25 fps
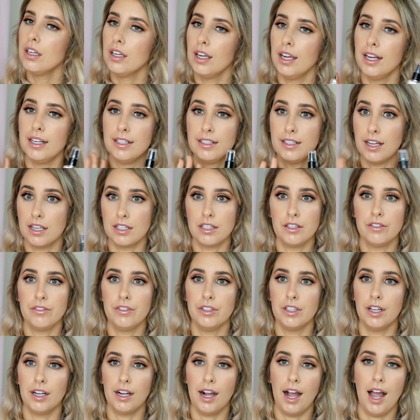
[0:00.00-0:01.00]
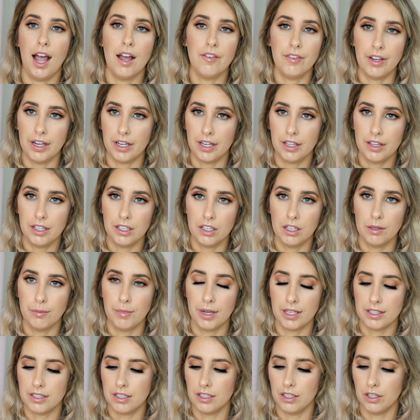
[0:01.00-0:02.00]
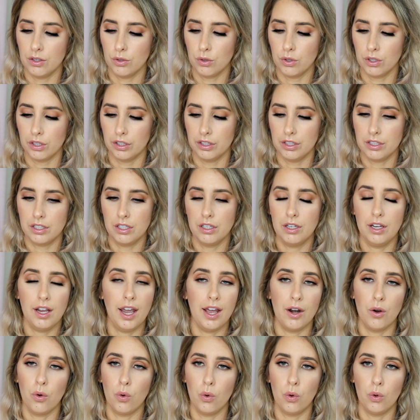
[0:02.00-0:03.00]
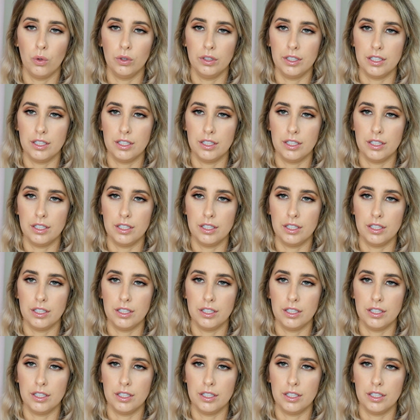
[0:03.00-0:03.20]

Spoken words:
It doesn't feel like I have anything on my skin at all.